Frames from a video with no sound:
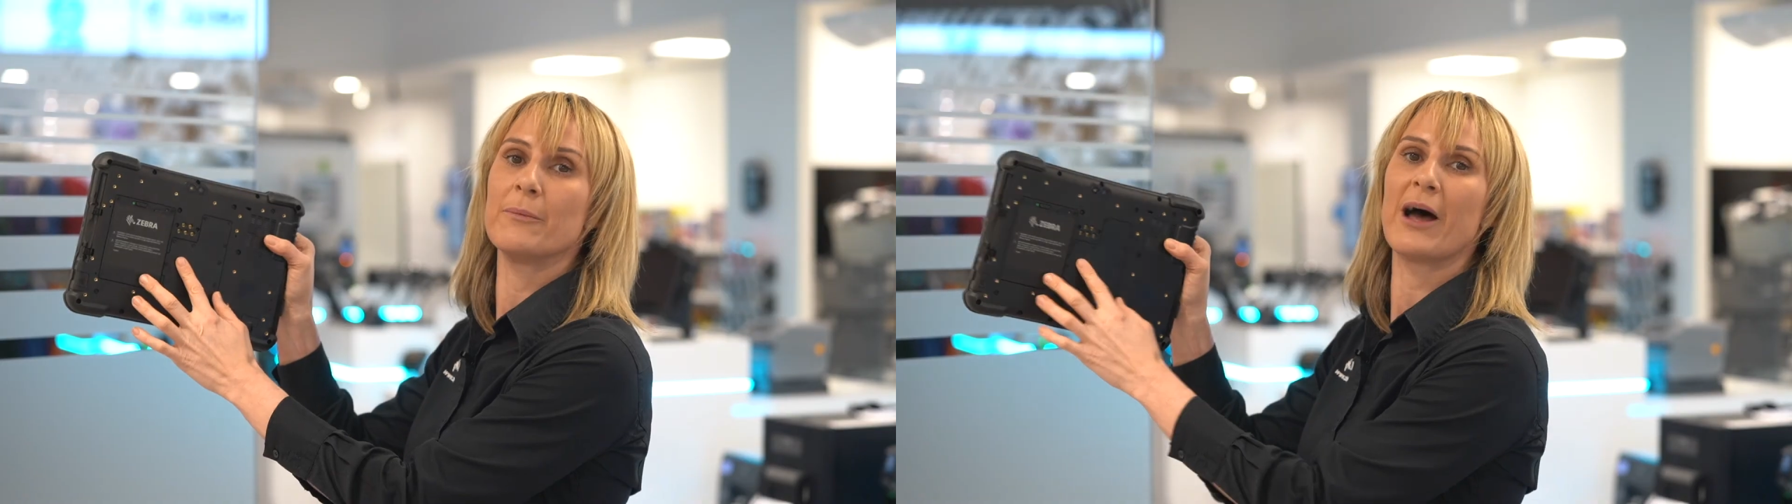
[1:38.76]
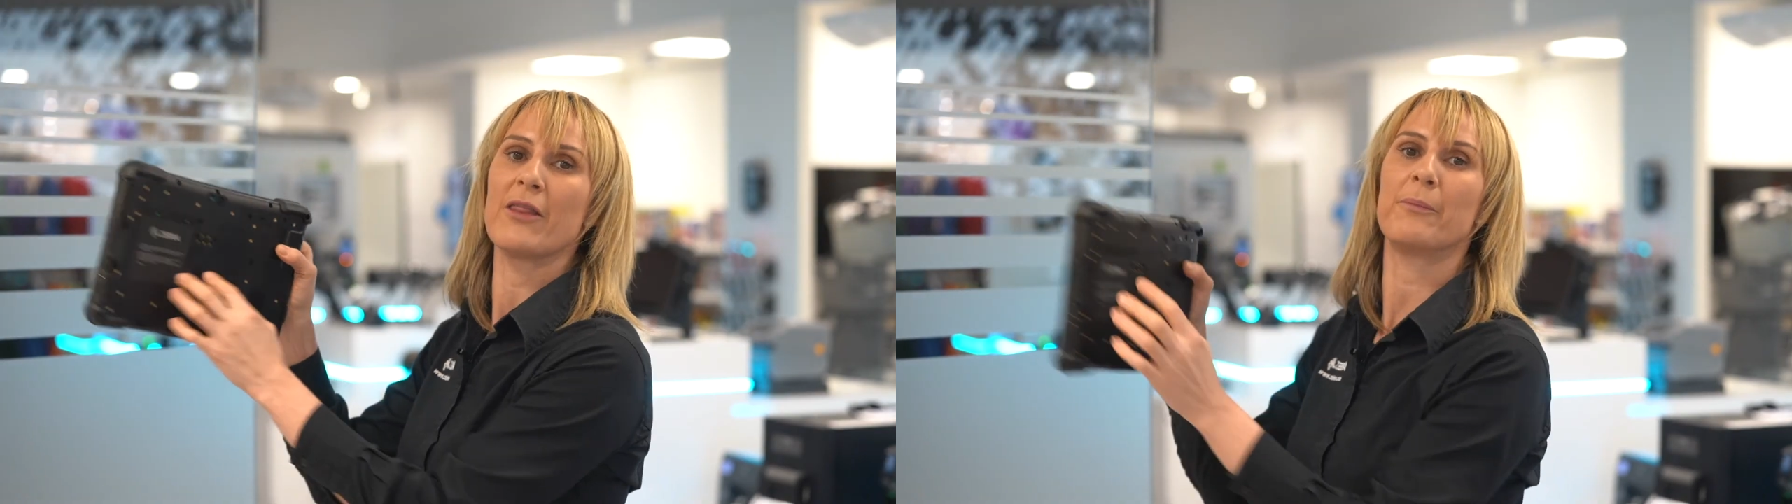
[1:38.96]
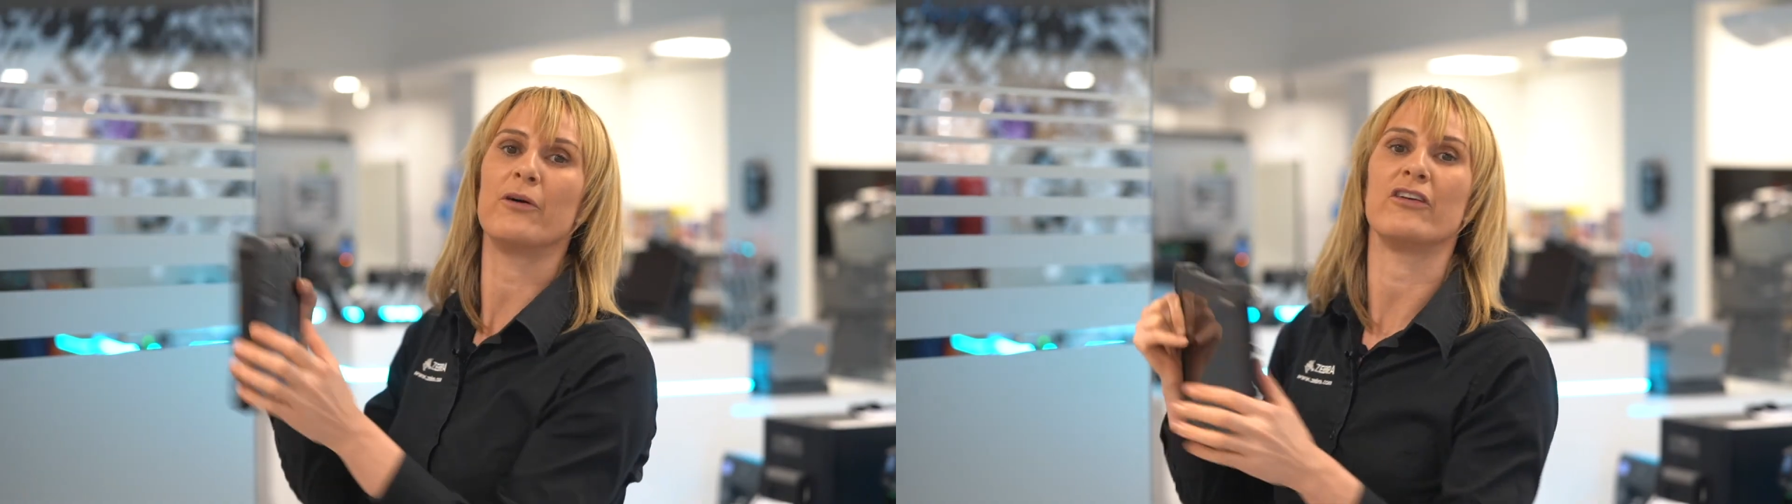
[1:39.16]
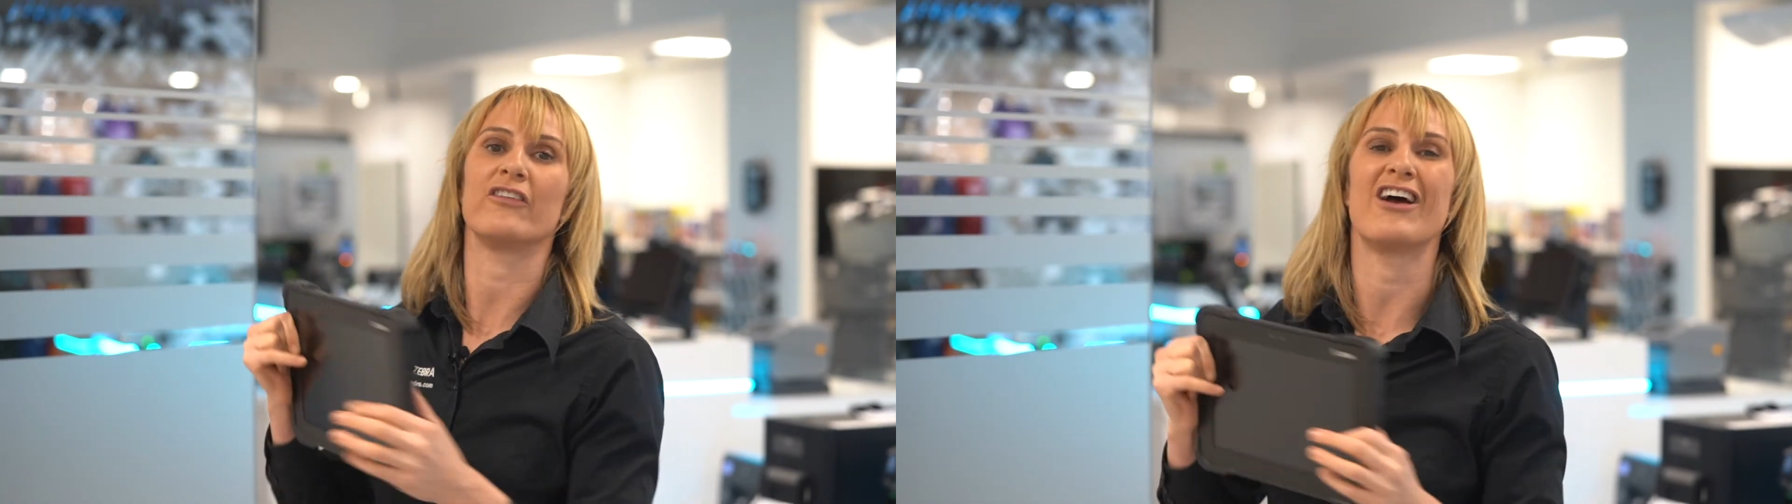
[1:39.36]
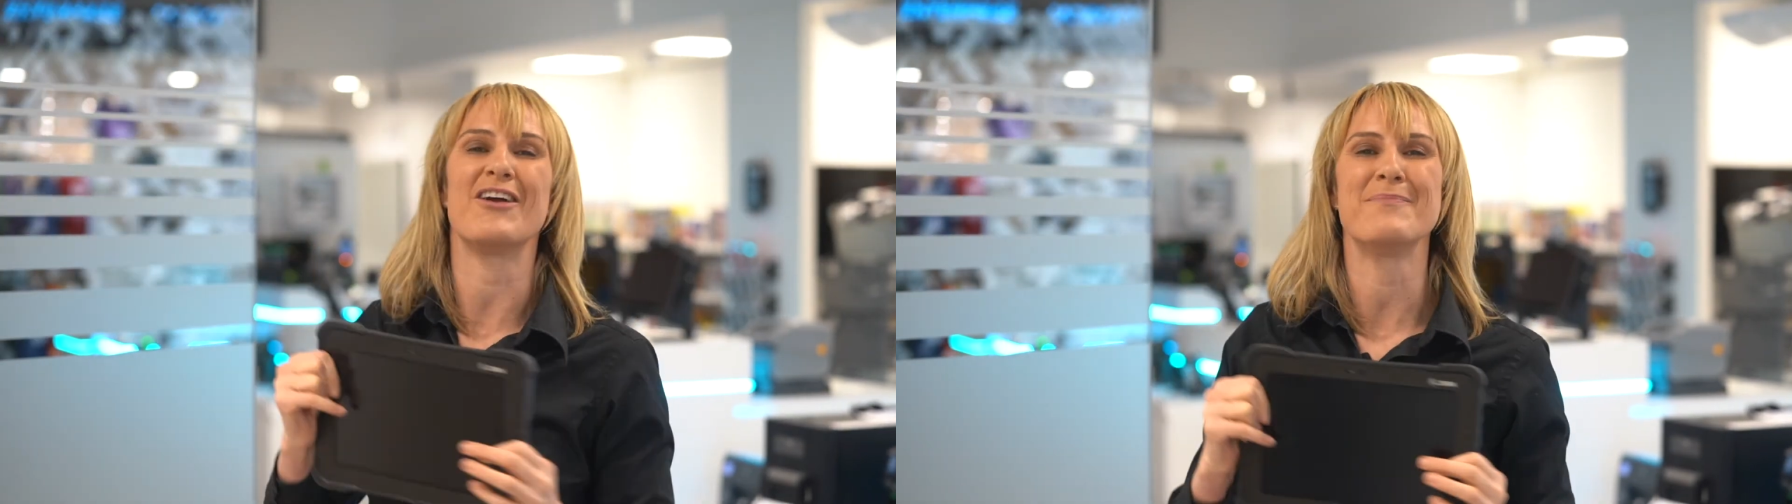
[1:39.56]
about the
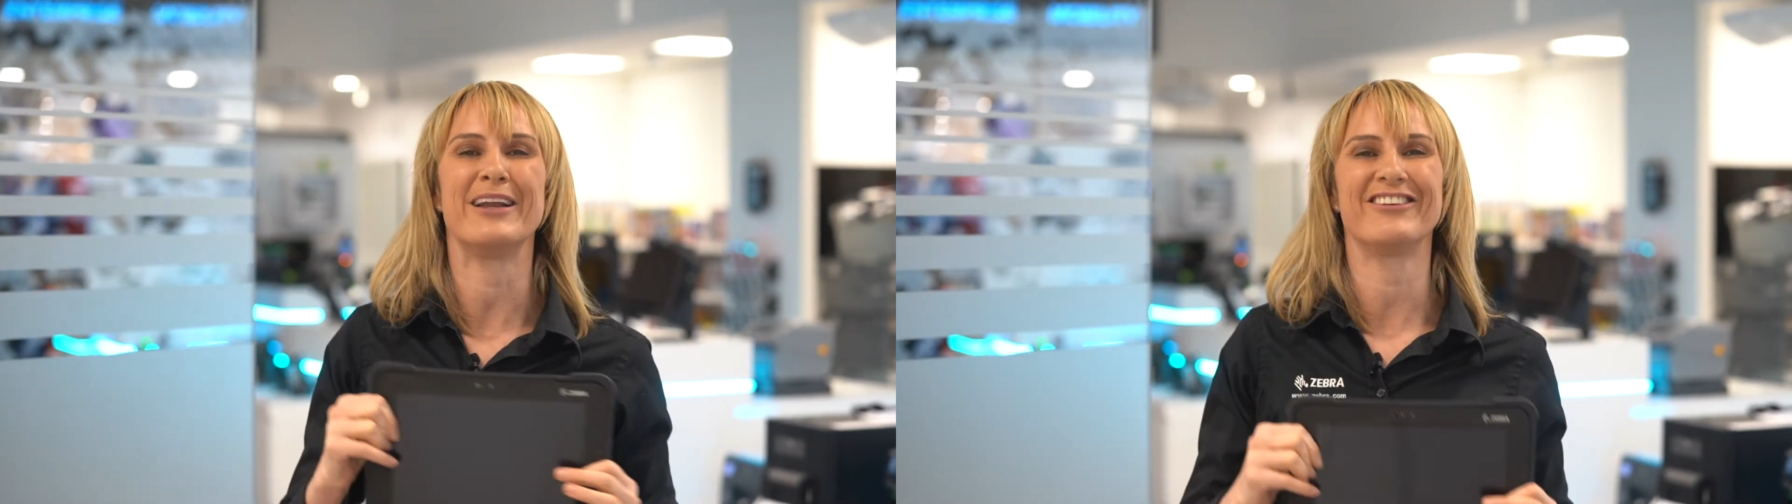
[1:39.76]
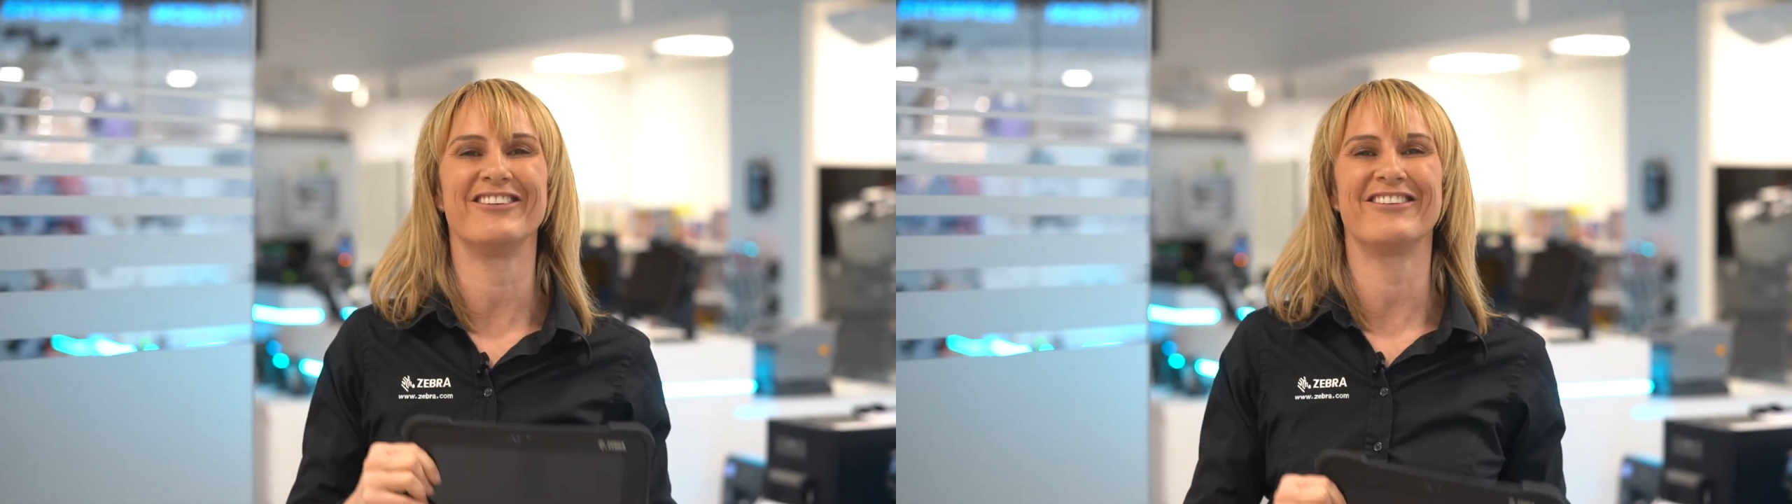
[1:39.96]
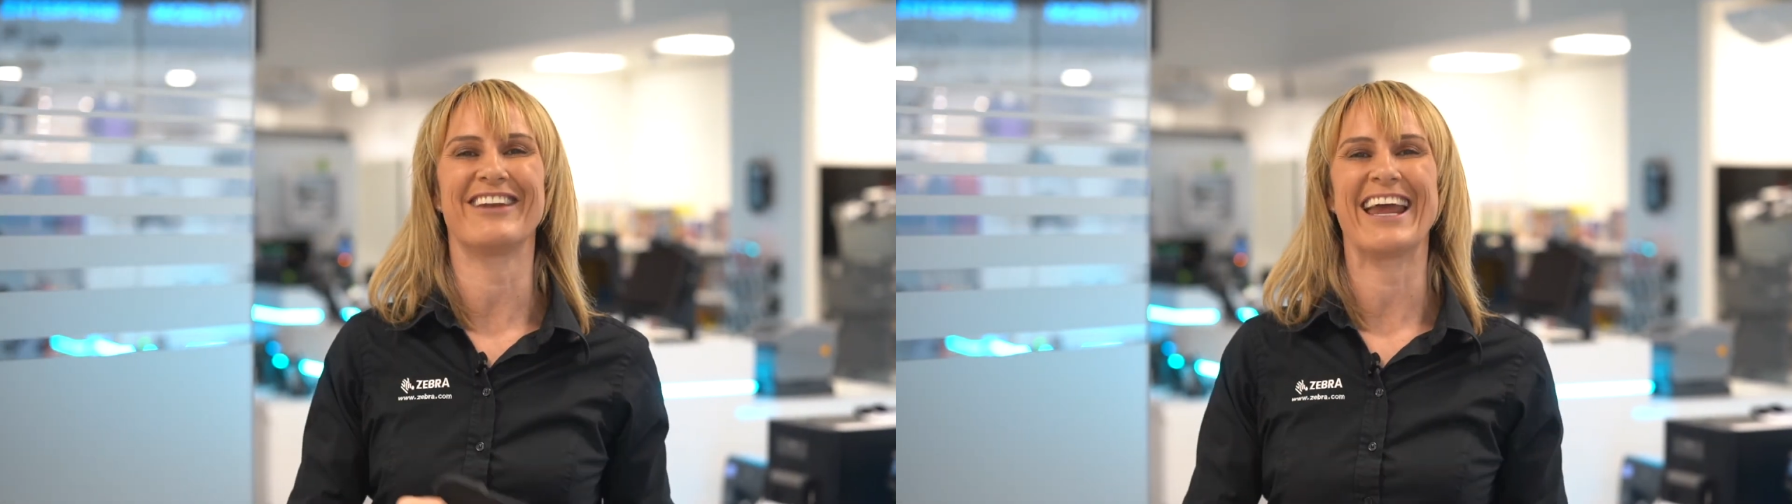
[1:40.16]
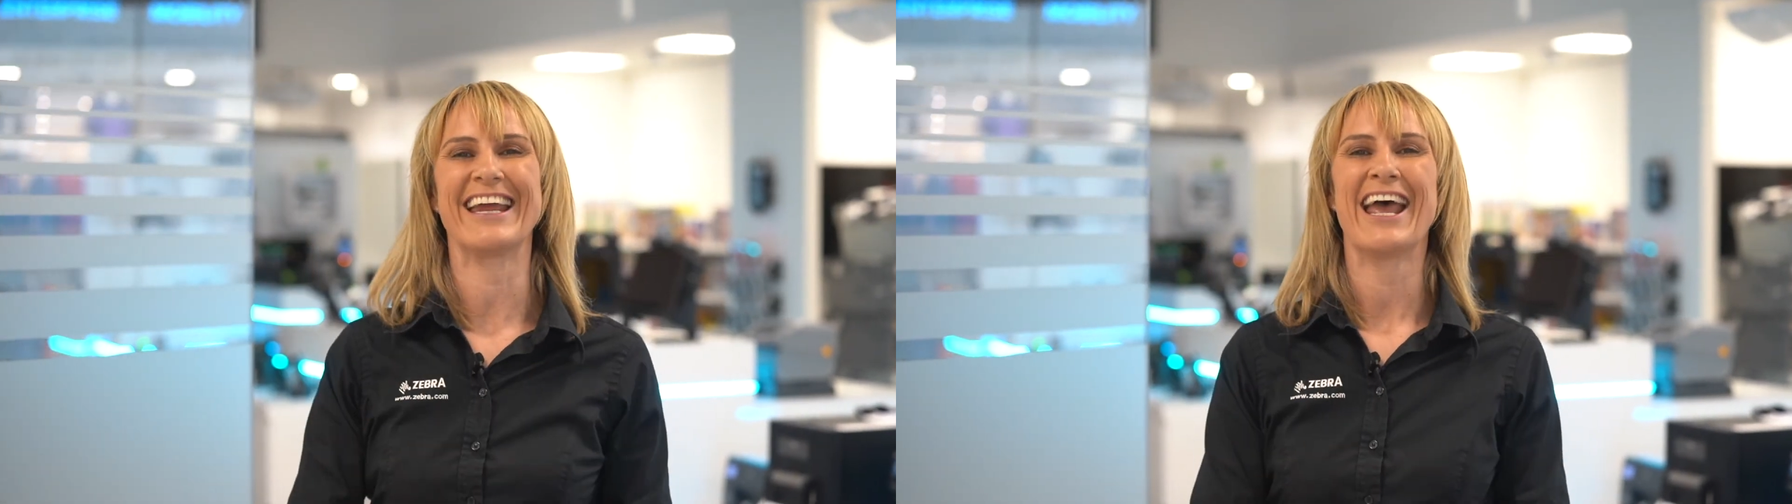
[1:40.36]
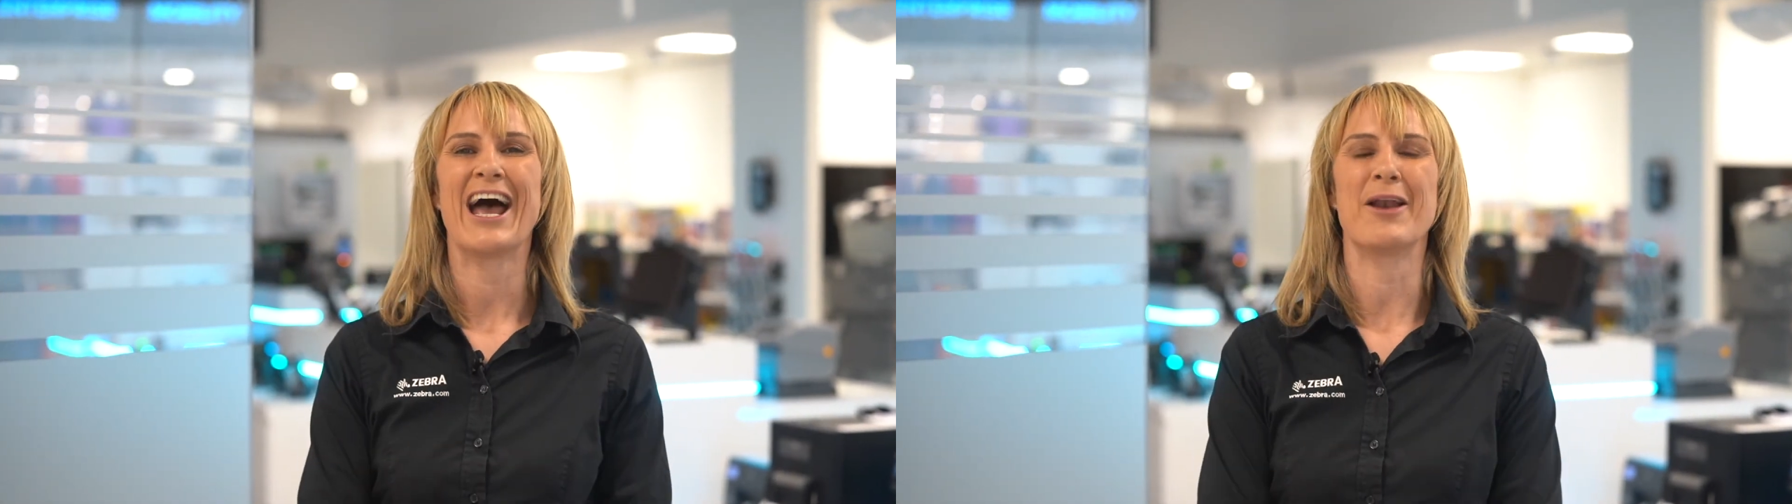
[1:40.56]
products I have mentioned today